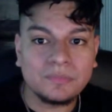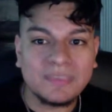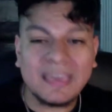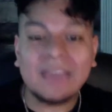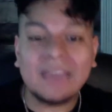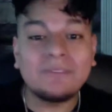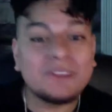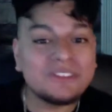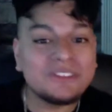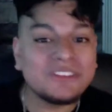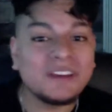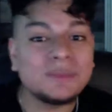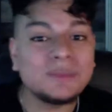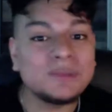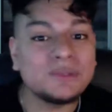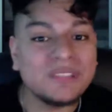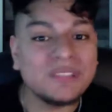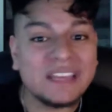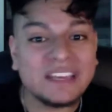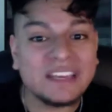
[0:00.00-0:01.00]
Every time
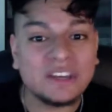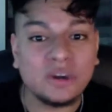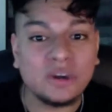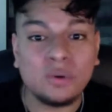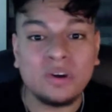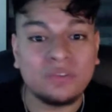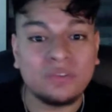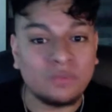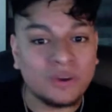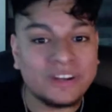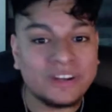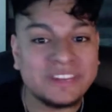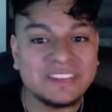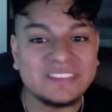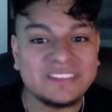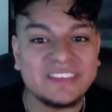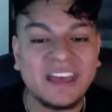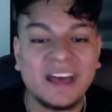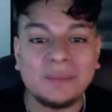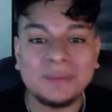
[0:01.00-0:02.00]
you let go of one of
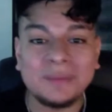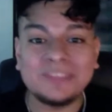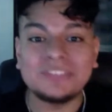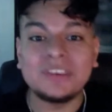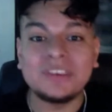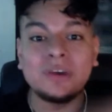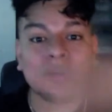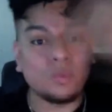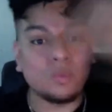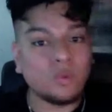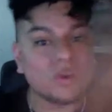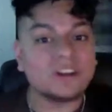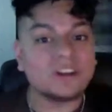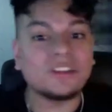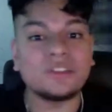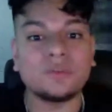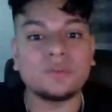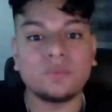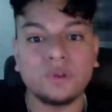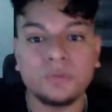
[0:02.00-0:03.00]
these habits, one
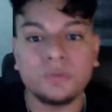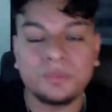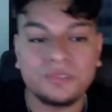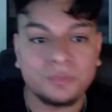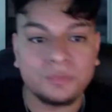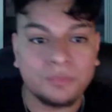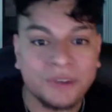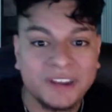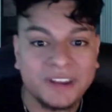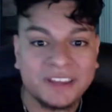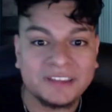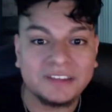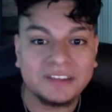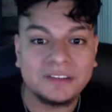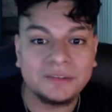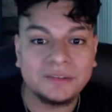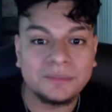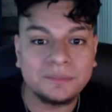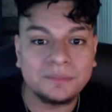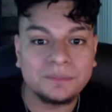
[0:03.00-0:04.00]
of the ropes break.
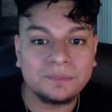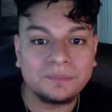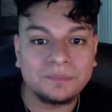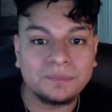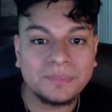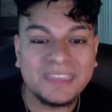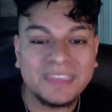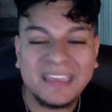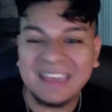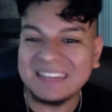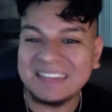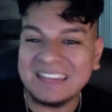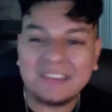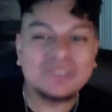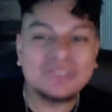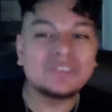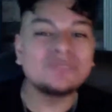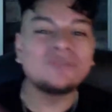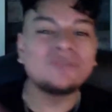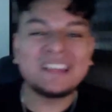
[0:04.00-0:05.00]
And now you
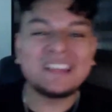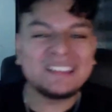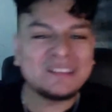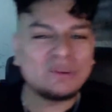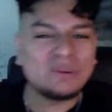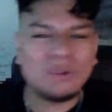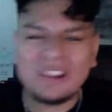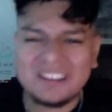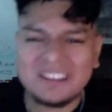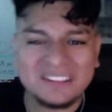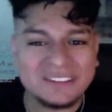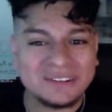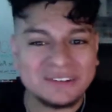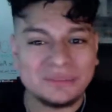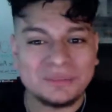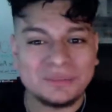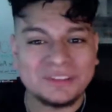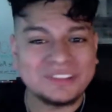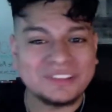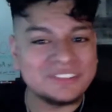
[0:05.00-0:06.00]
can finally walk a little
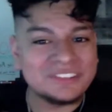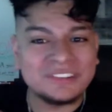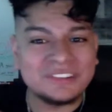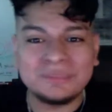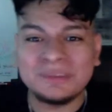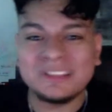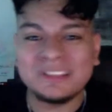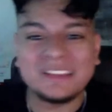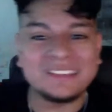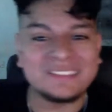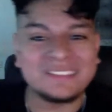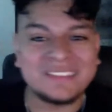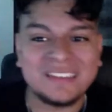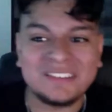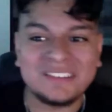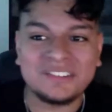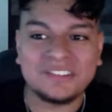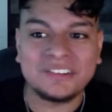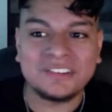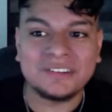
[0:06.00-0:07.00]
bit. There's a little bit less
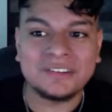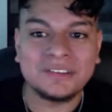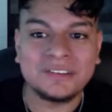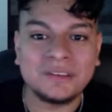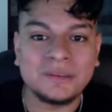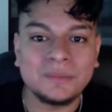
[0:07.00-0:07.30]
tension.